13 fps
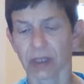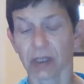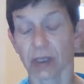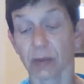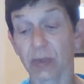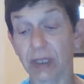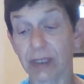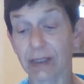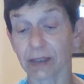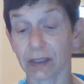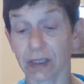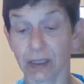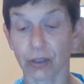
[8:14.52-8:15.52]

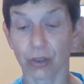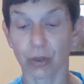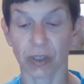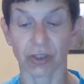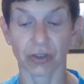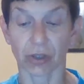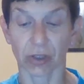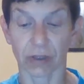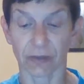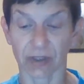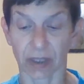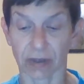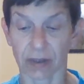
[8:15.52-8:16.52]
Immediately, he knew he shouldn't
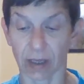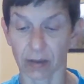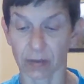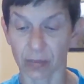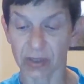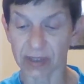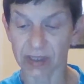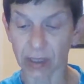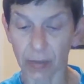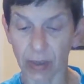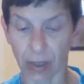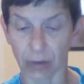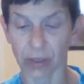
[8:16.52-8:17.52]
have said that, but
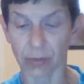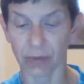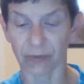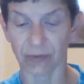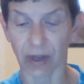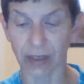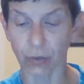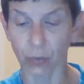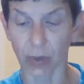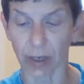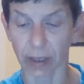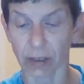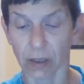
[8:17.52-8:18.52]
somehow he would find a
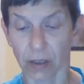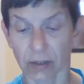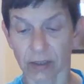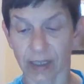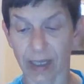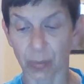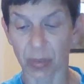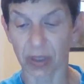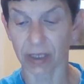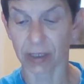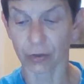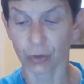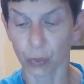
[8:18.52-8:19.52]
way to get
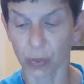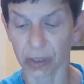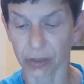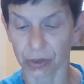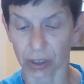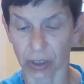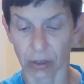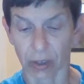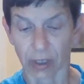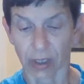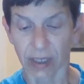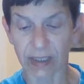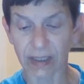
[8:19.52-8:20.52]
Petey a new wheelchair.
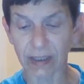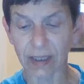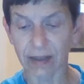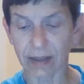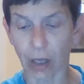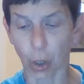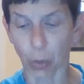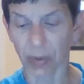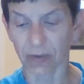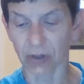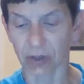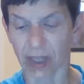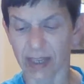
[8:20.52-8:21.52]
He didn't need the help
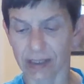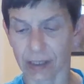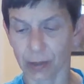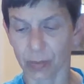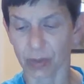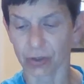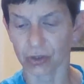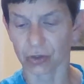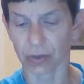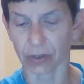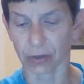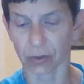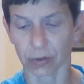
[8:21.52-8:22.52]
of a lazy
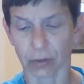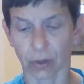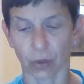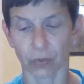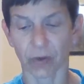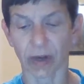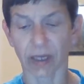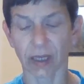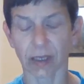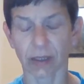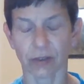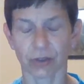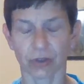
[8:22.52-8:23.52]
administrator.
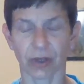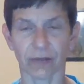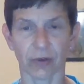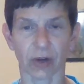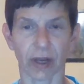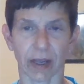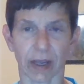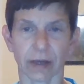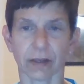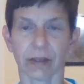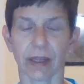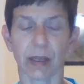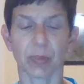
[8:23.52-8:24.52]
Already, Trevor
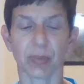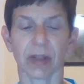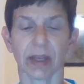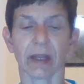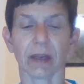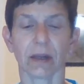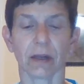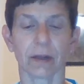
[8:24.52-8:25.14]
had a plan.